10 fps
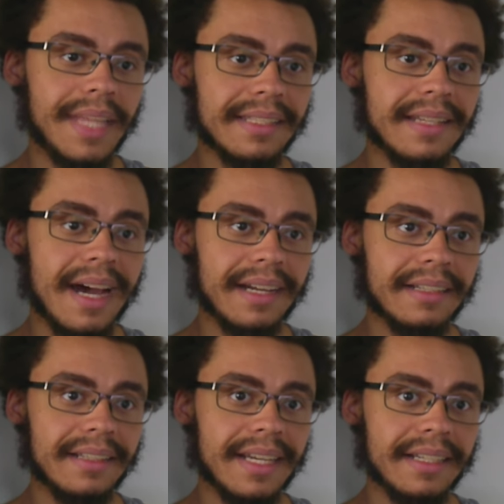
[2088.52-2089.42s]
that's not
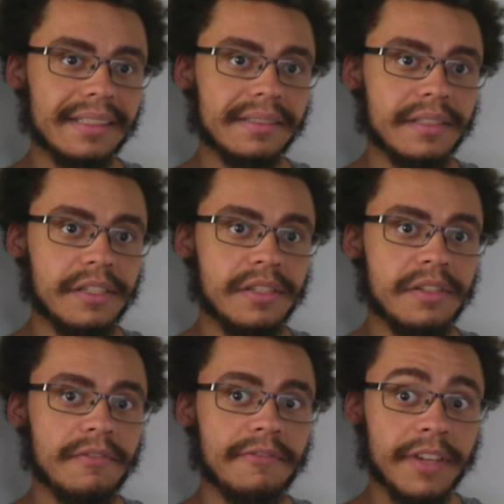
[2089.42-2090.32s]
going to, like,
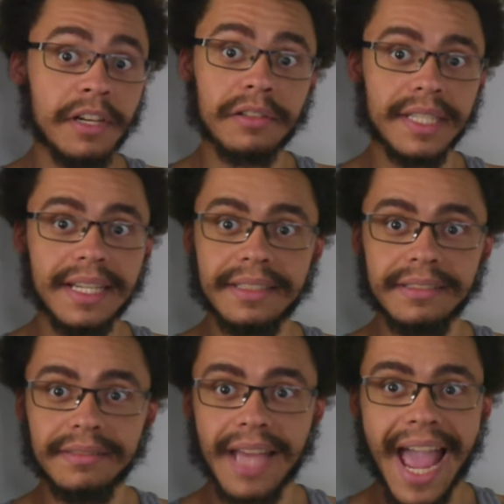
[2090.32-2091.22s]
severely
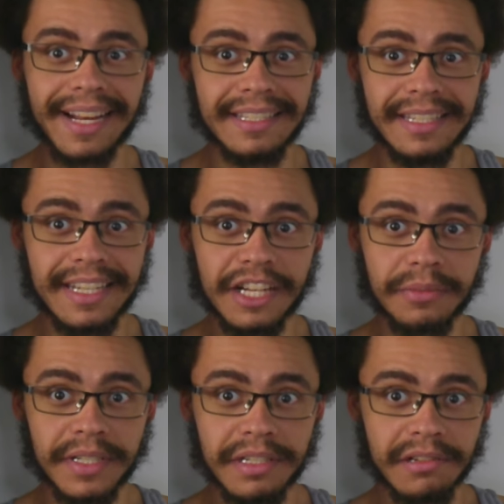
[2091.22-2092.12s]
act as a
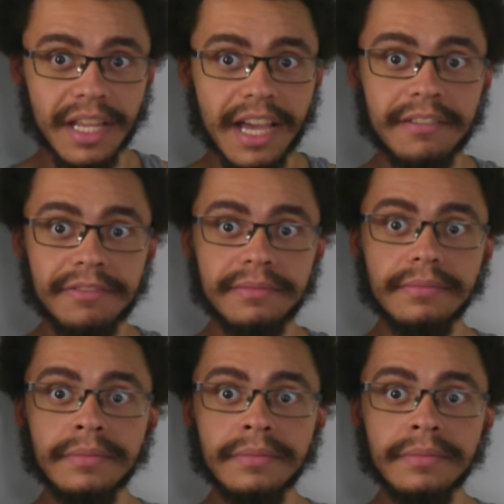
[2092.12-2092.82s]
detriment to your life.